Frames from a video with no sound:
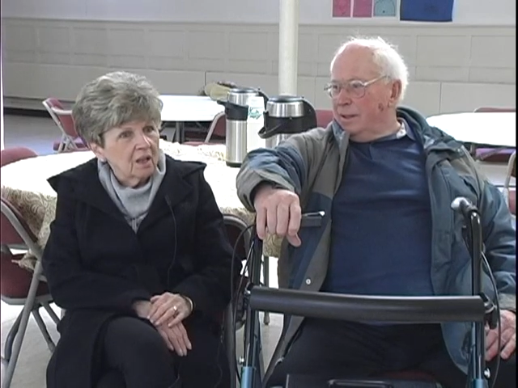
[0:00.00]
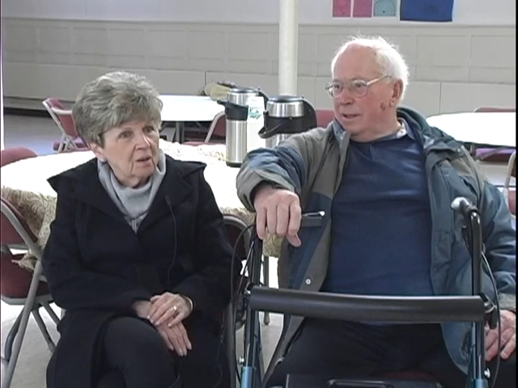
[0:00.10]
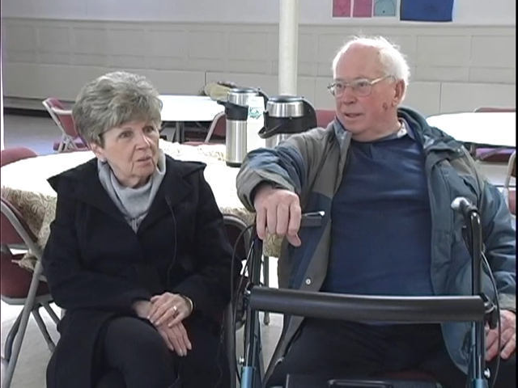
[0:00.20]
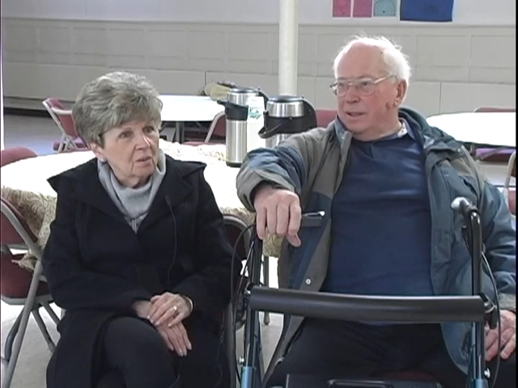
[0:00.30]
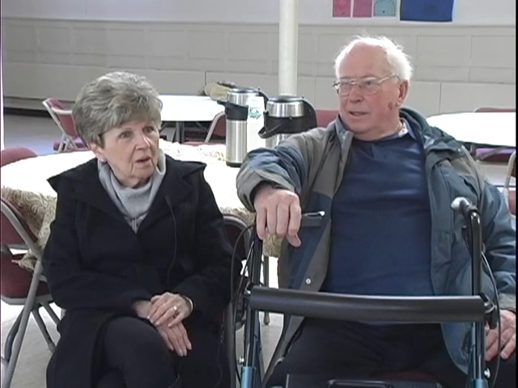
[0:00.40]

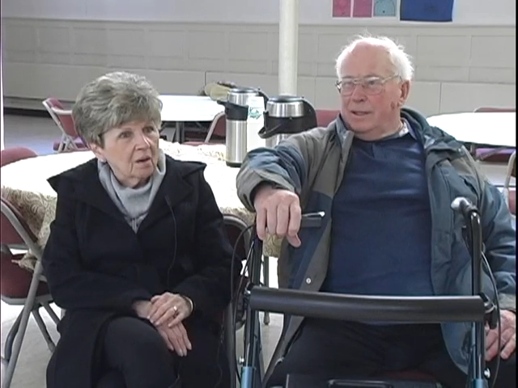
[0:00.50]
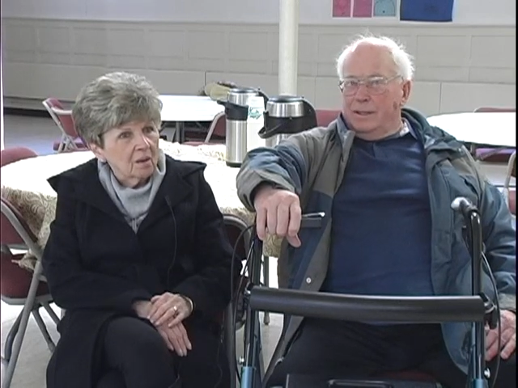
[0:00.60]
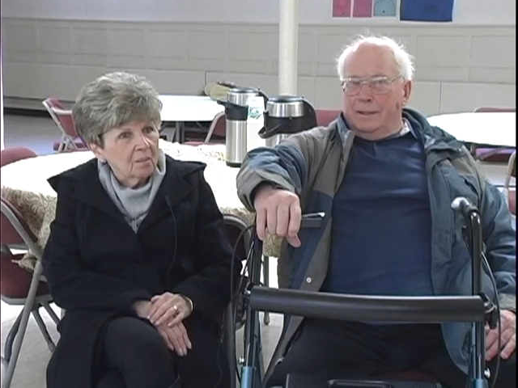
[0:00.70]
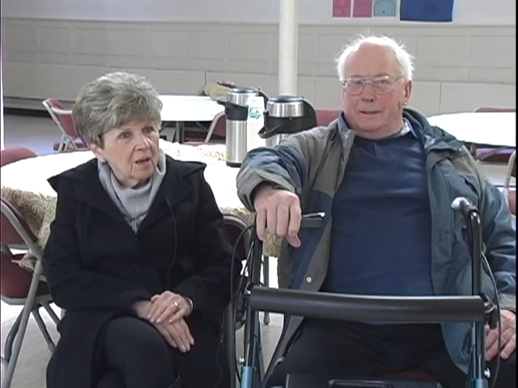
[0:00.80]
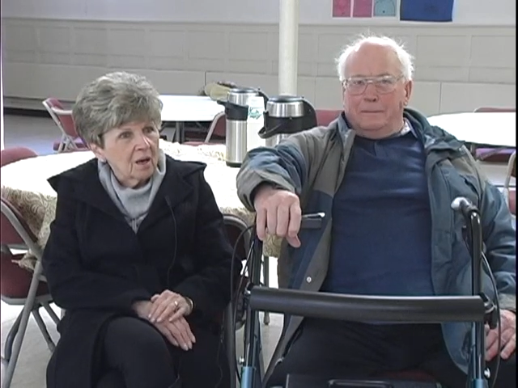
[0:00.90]
Speaker 1: and
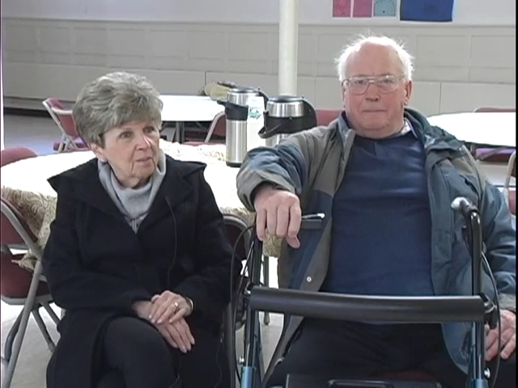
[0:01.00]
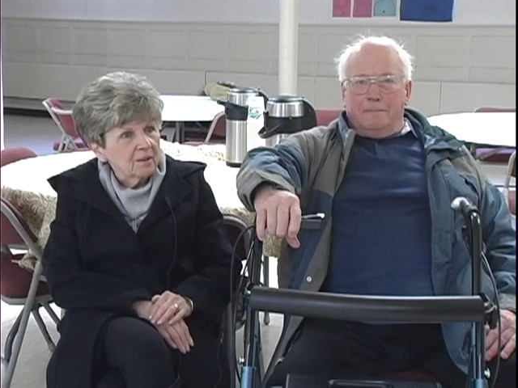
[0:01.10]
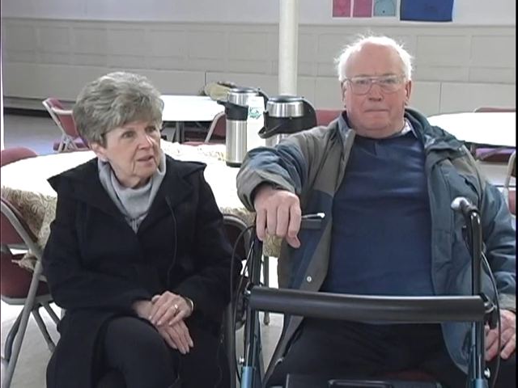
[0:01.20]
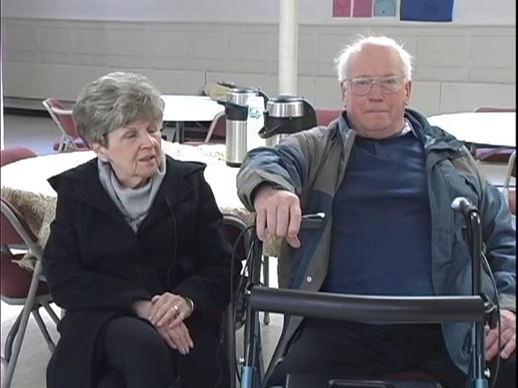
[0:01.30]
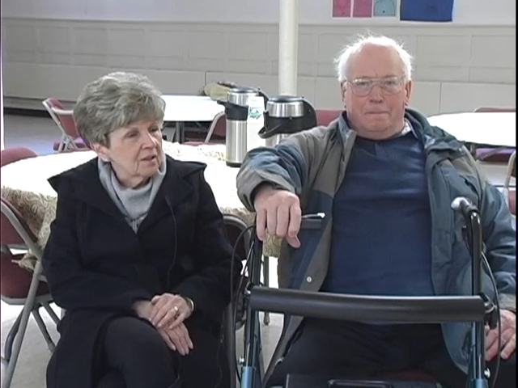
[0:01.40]
um, our
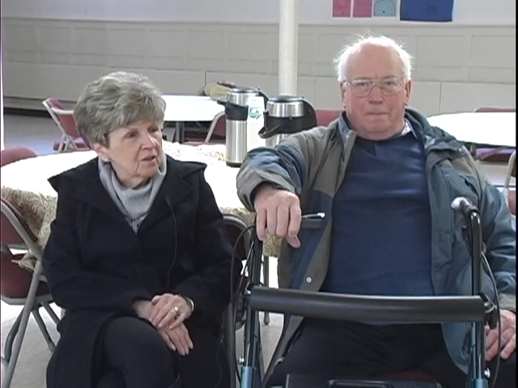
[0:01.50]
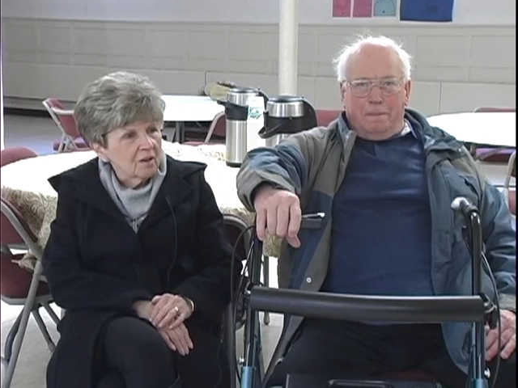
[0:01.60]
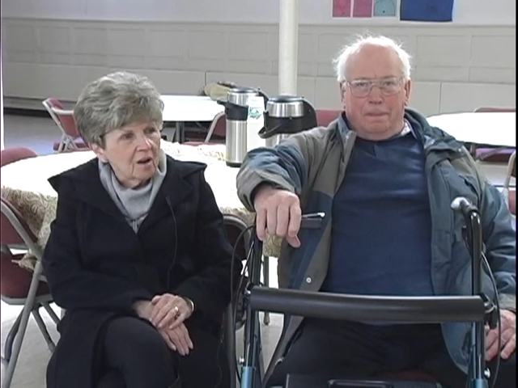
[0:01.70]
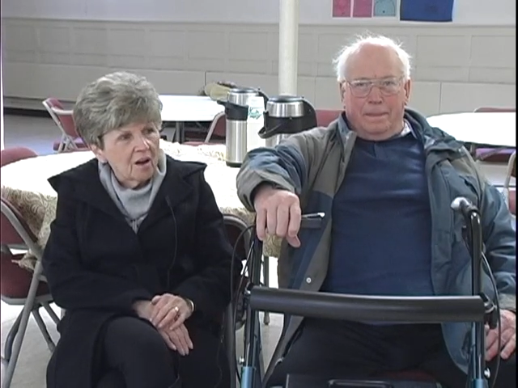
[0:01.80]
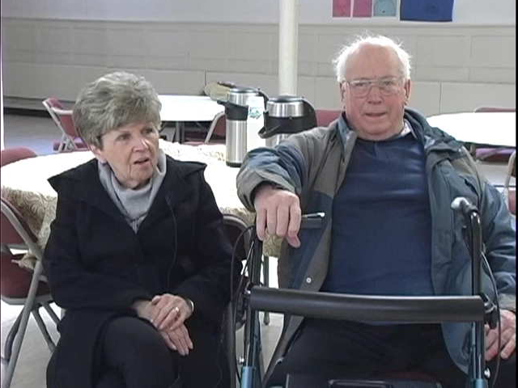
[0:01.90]
business
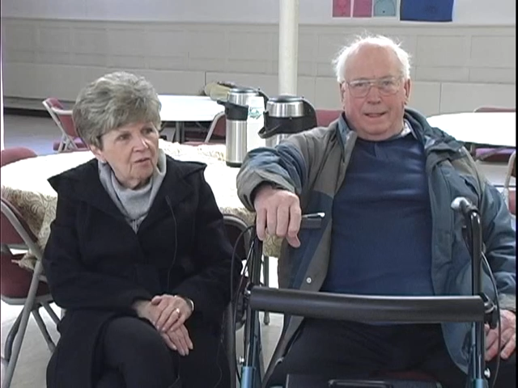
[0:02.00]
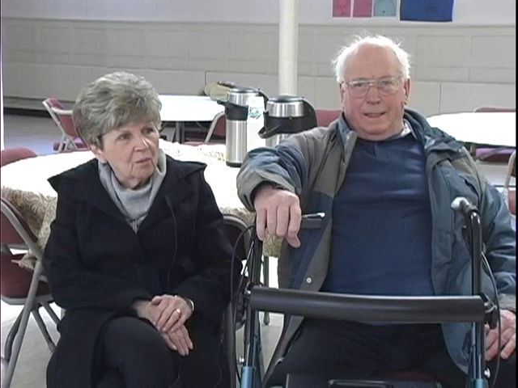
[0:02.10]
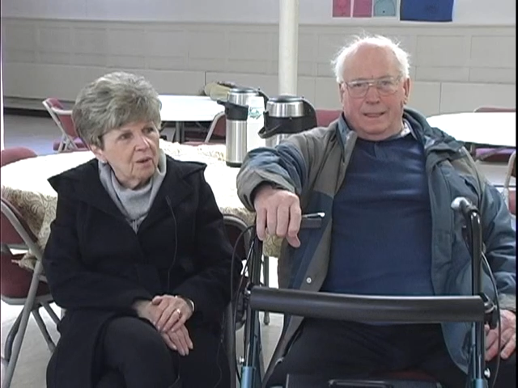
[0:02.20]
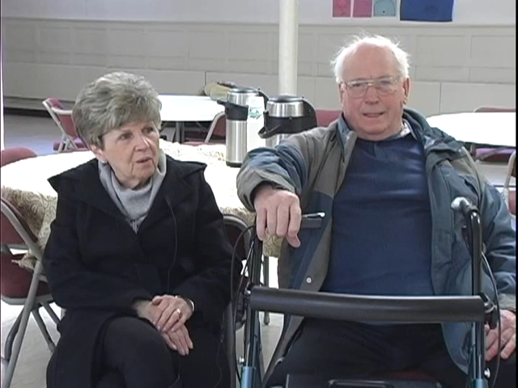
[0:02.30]
took off.